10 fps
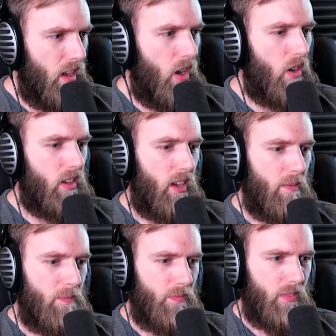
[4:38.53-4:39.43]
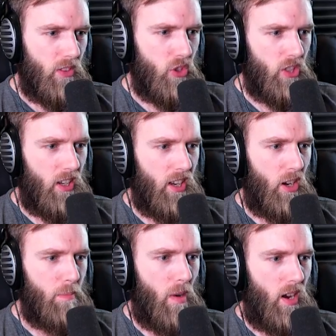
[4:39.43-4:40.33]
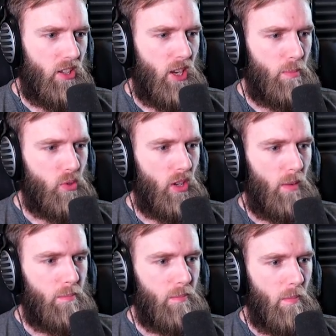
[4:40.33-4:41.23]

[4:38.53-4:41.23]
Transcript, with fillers: Oh, okay. Just gotta get our body temperature up.